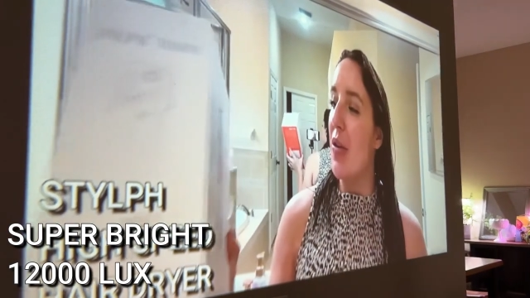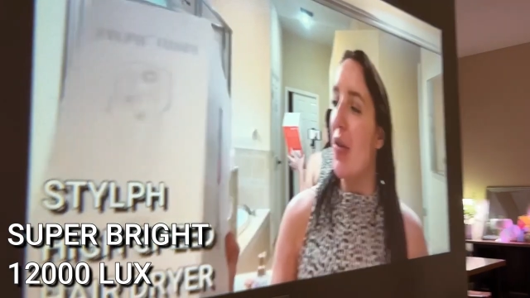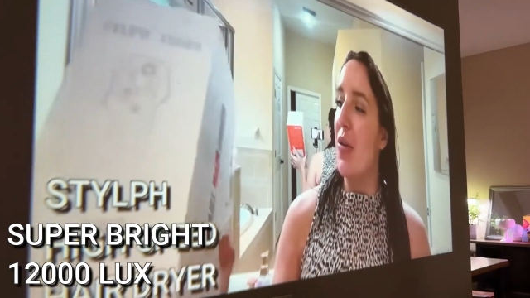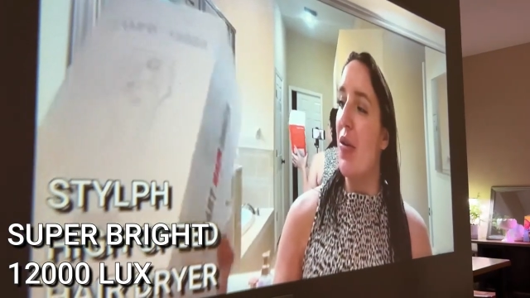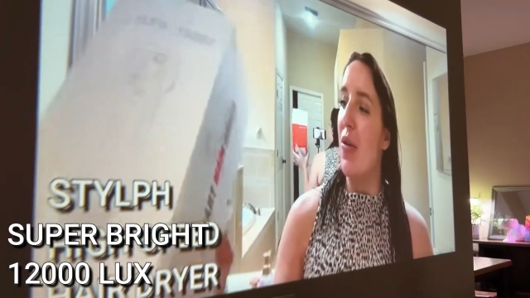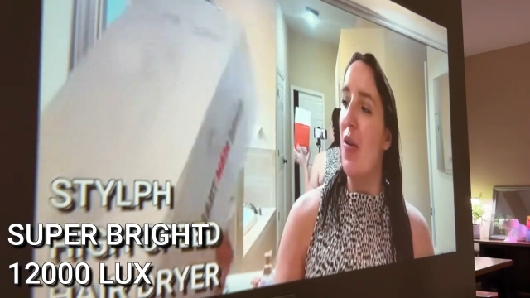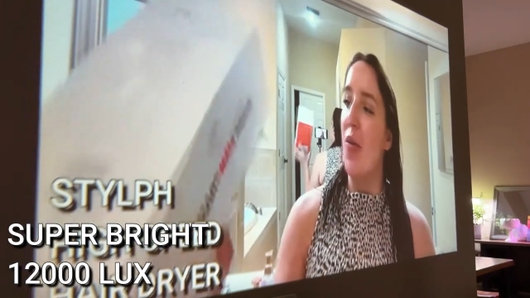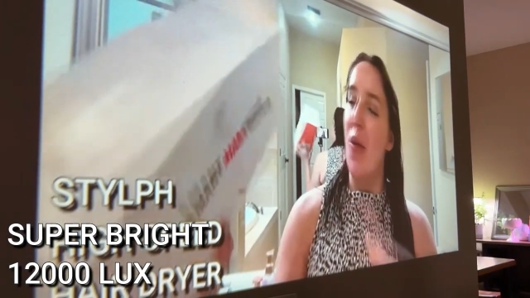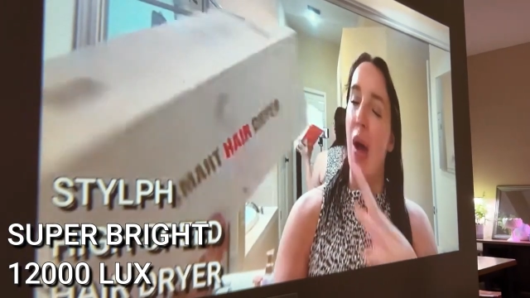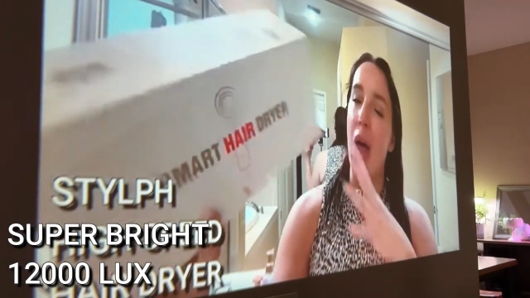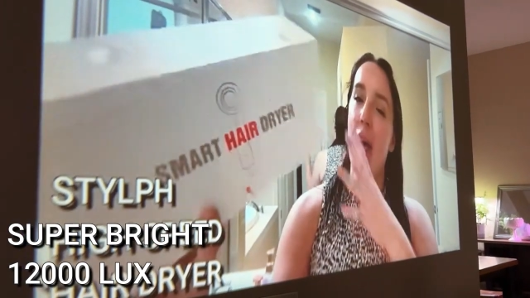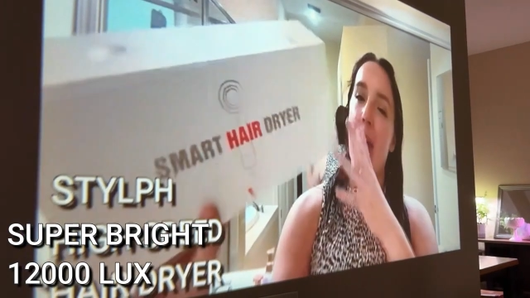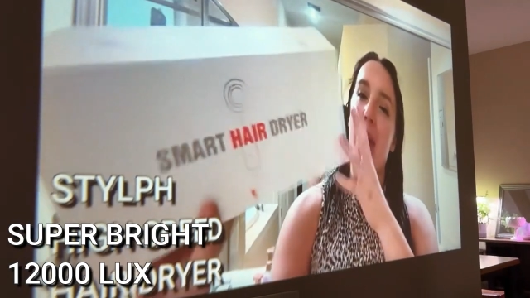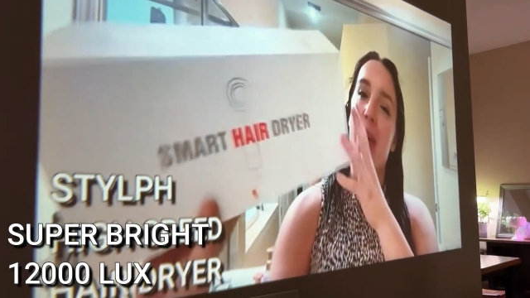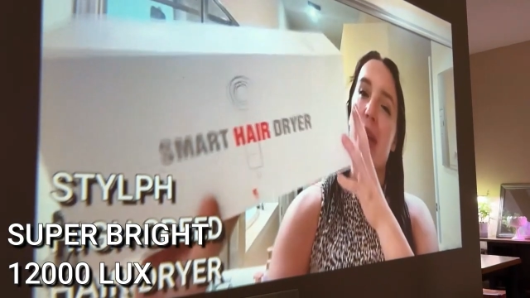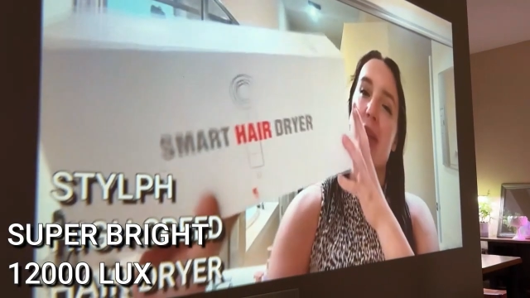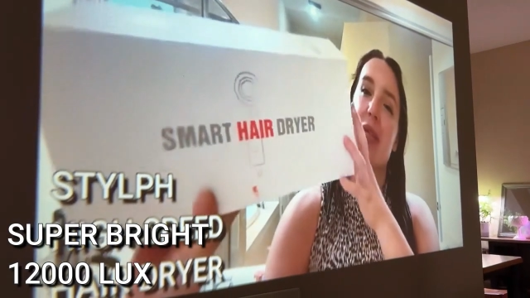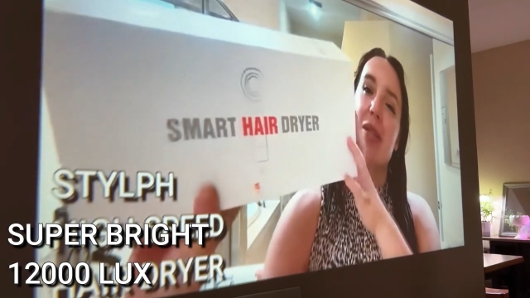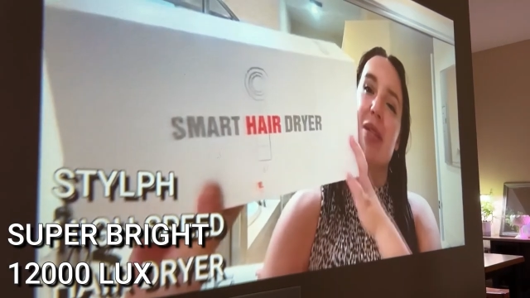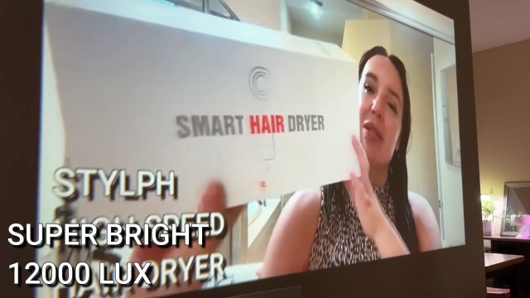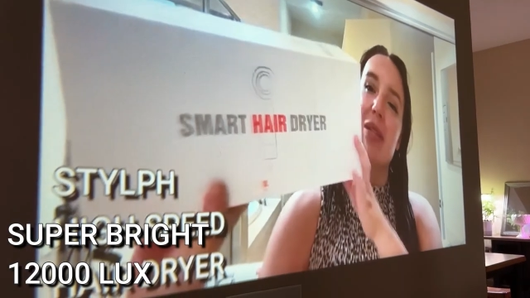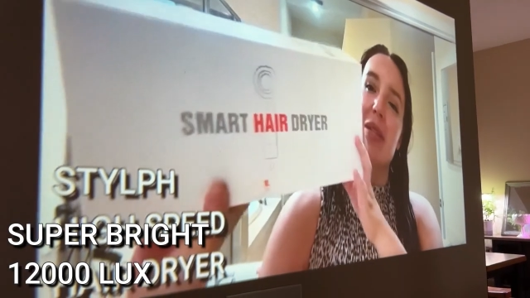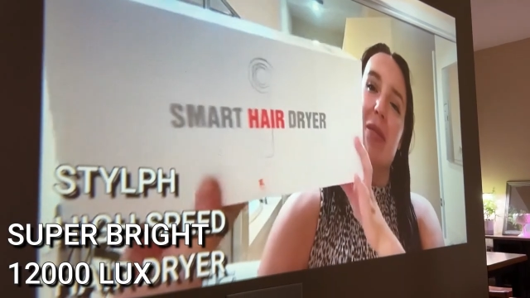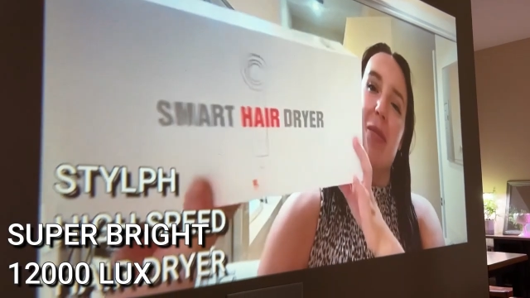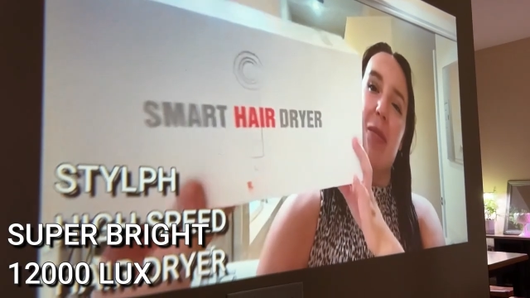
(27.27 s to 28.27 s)
just so
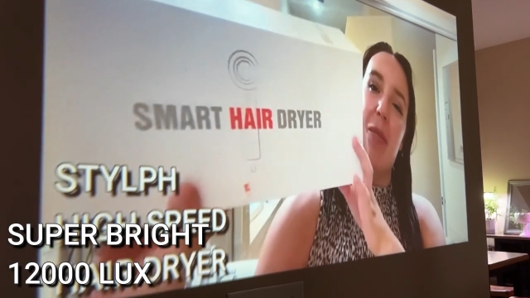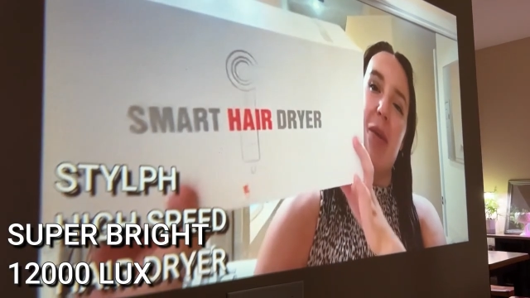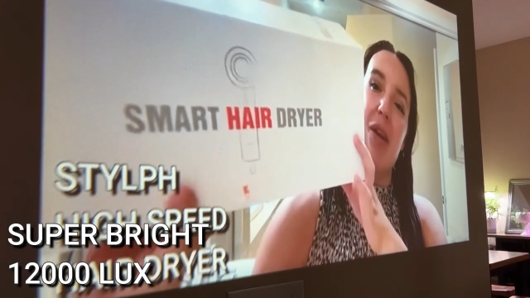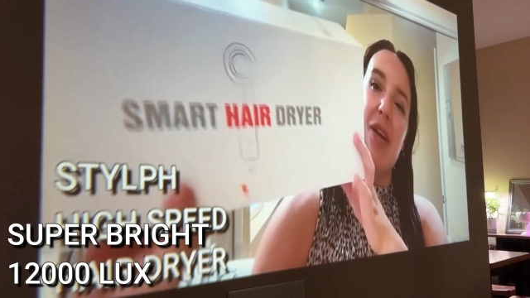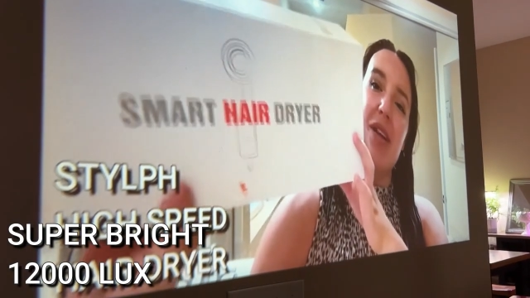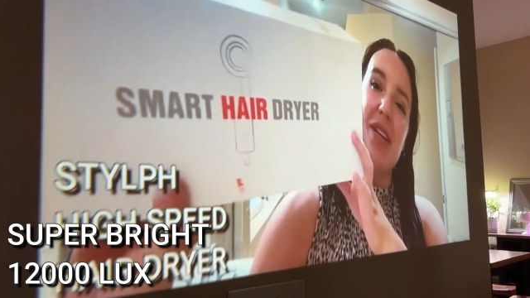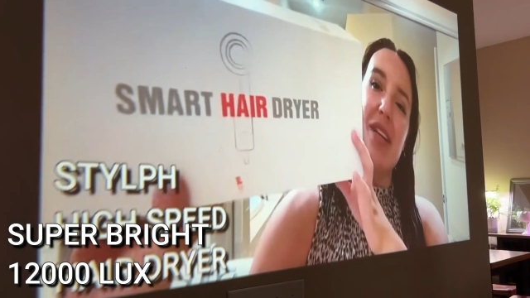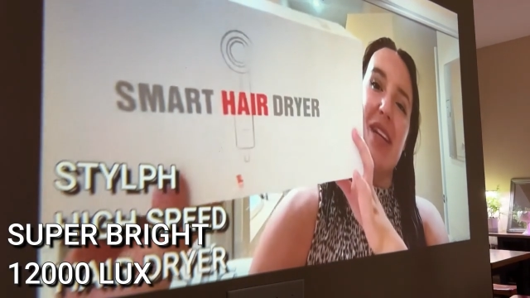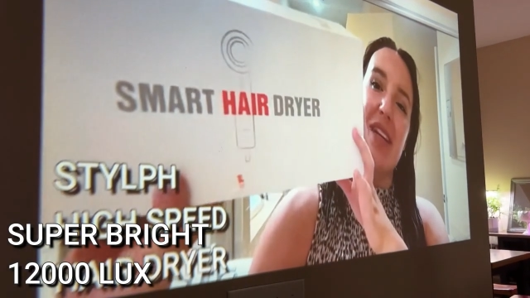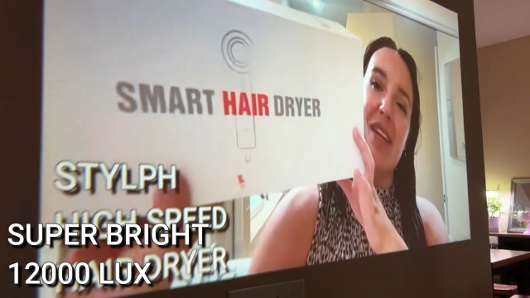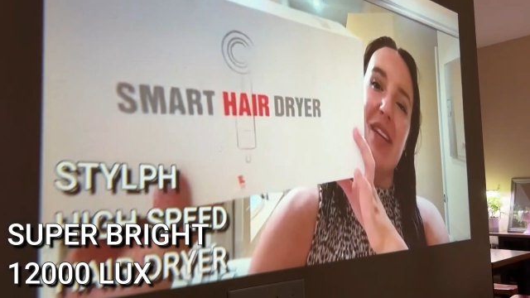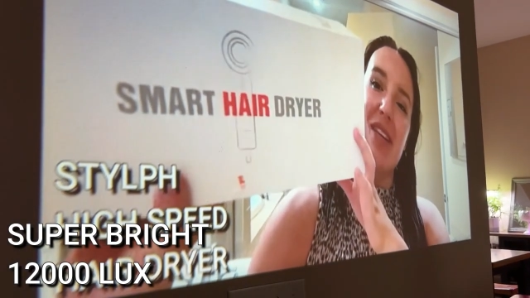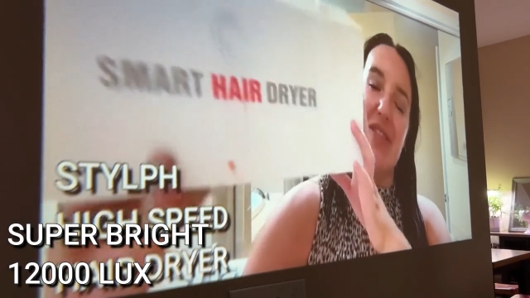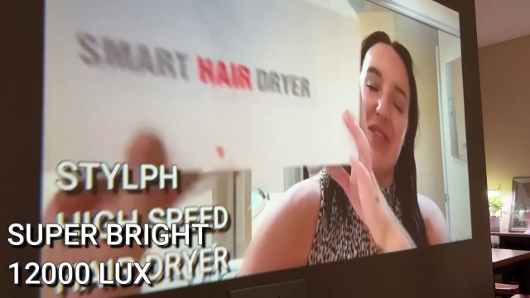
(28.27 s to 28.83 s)
much brighter